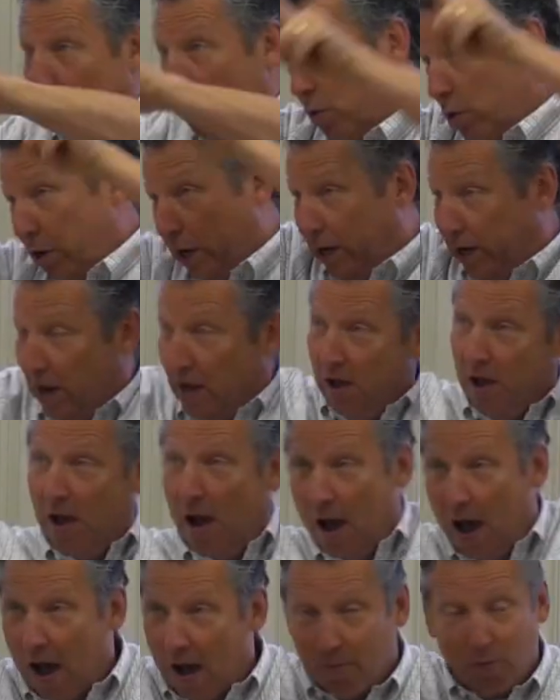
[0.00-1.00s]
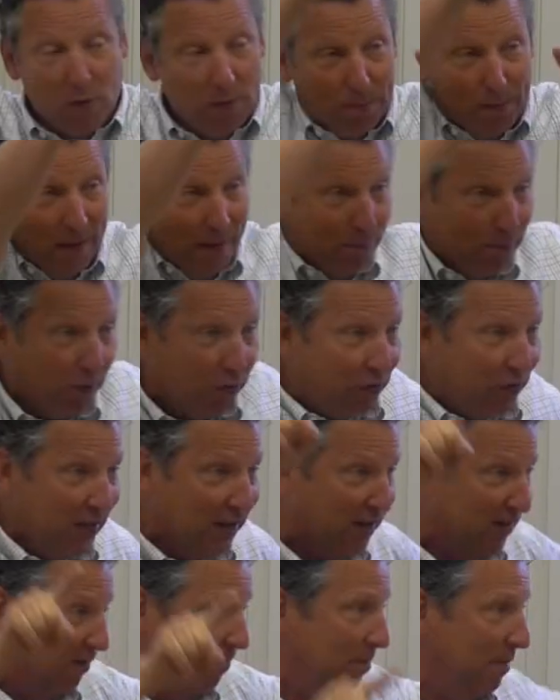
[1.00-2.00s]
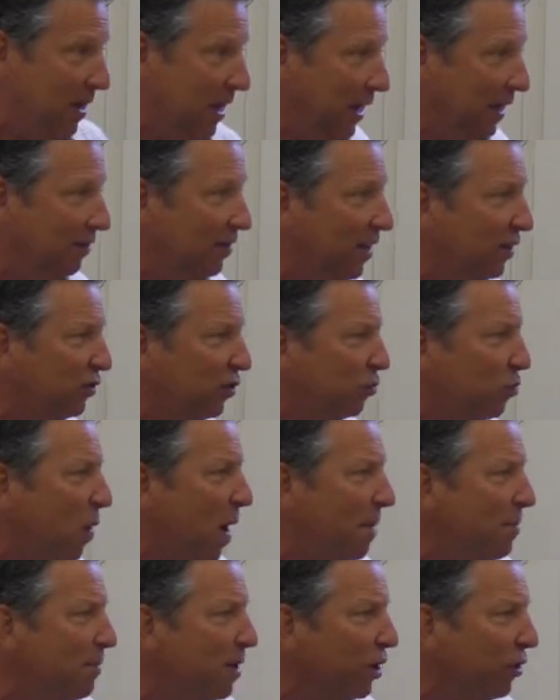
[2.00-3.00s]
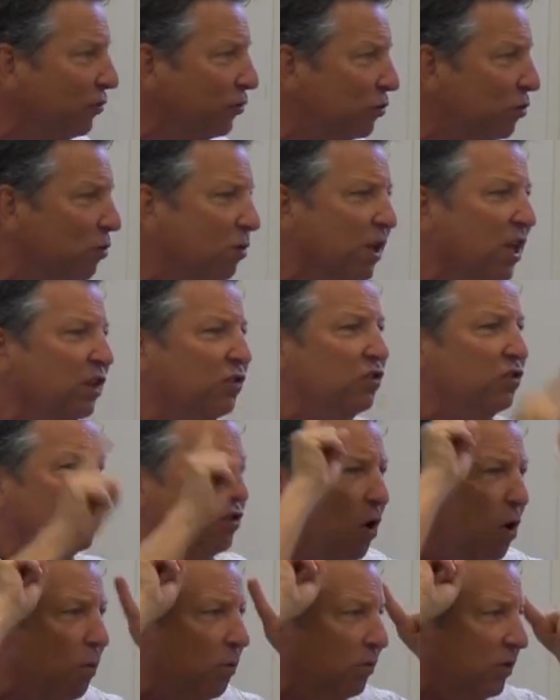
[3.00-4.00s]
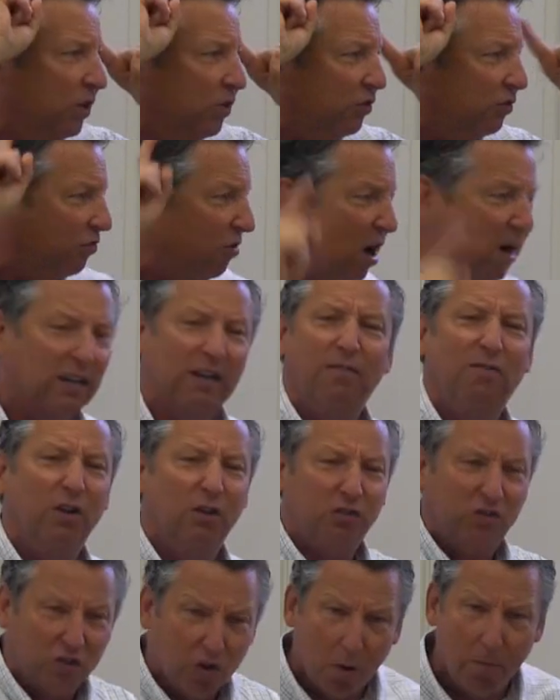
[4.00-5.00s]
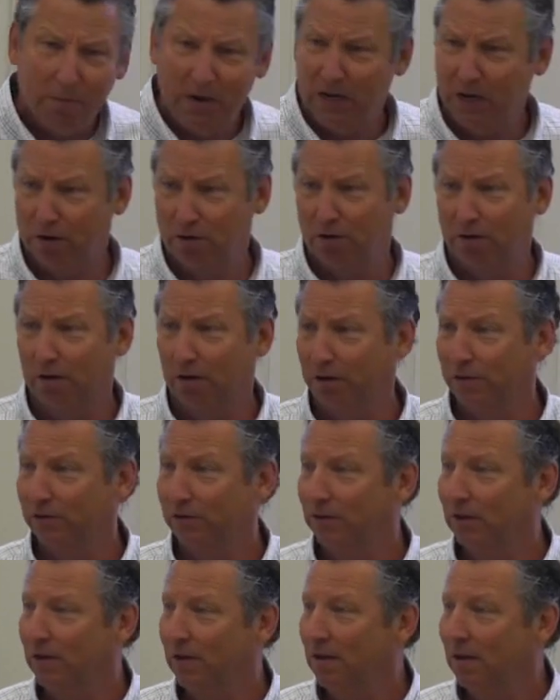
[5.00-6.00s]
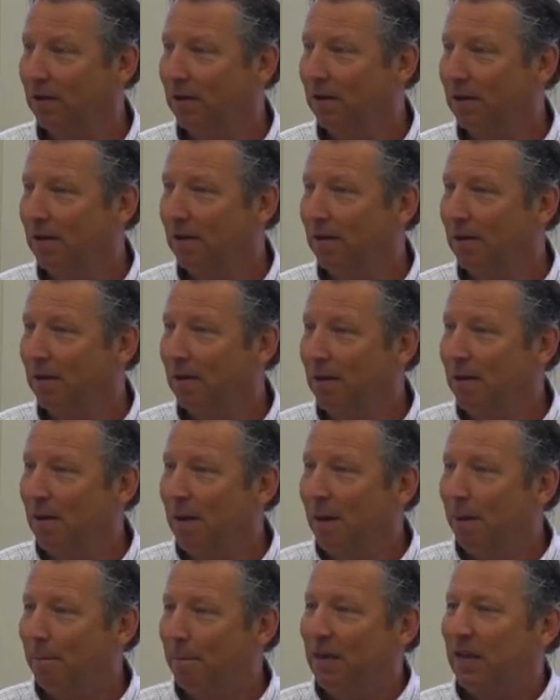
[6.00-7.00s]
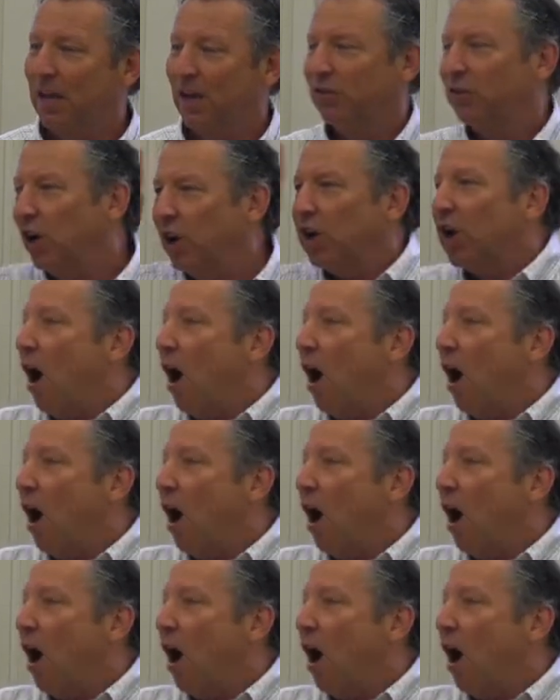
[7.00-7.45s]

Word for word: worried of what people think of me? This is why middle school is so destructive to so many girls because they're